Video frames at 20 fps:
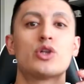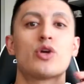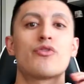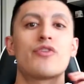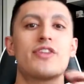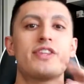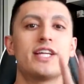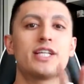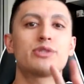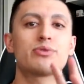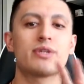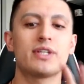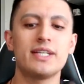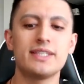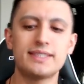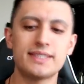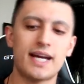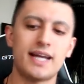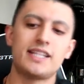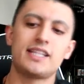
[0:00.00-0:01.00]
So for this
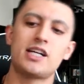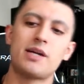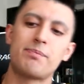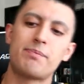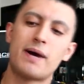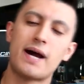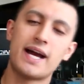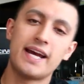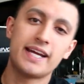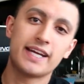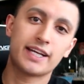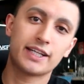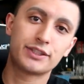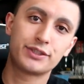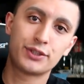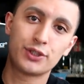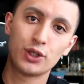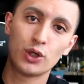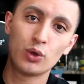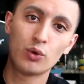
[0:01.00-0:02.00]
release, I ended up buying
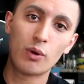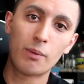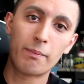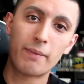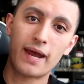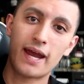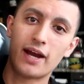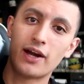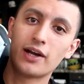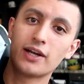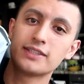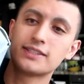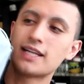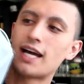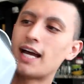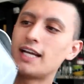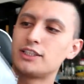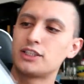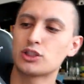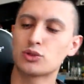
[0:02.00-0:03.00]
two pairs.
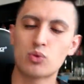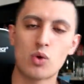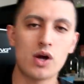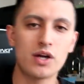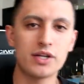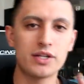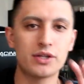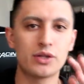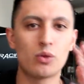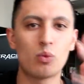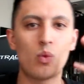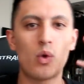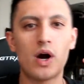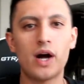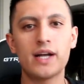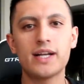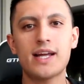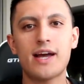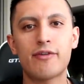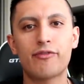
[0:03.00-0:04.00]
I just wanted the
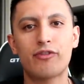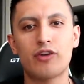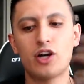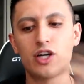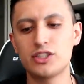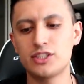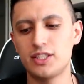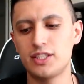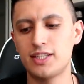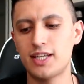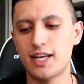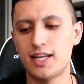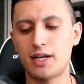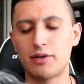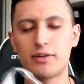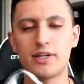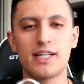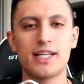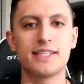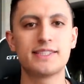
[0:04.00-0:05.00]
one at first, and then I
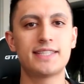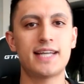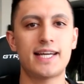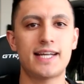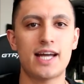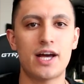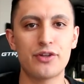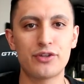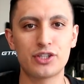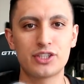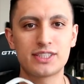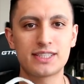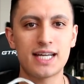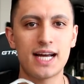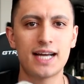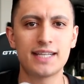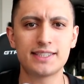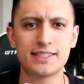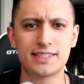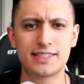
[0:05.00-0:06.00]
realized they had other
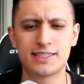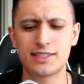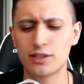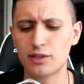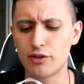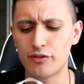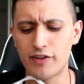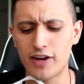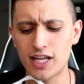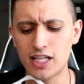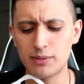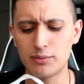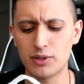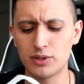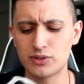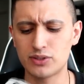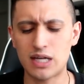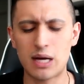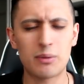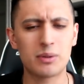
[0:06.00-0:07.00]
sizes still
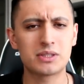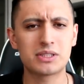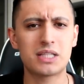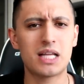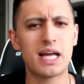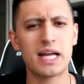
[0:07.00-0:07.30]
available, so I was